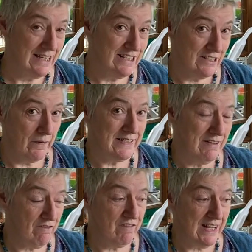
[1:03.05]
so that it
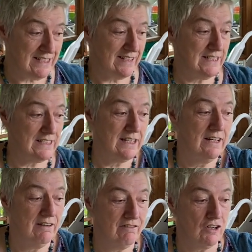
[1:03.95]
fits this
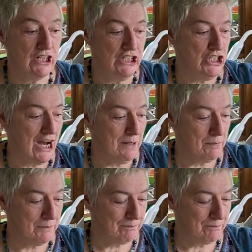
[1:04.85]
funky shape.